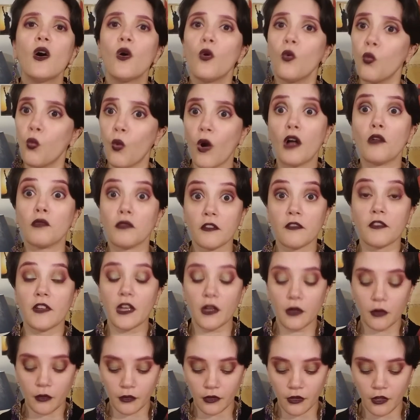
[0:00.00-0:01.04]
well
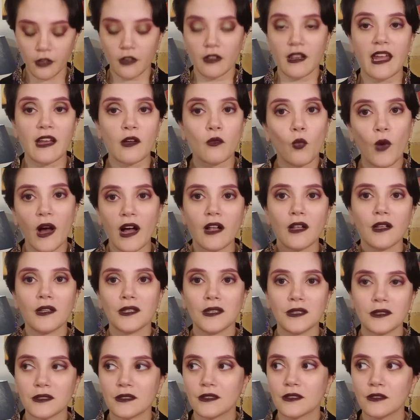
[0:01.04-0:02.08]
reviewed or like well,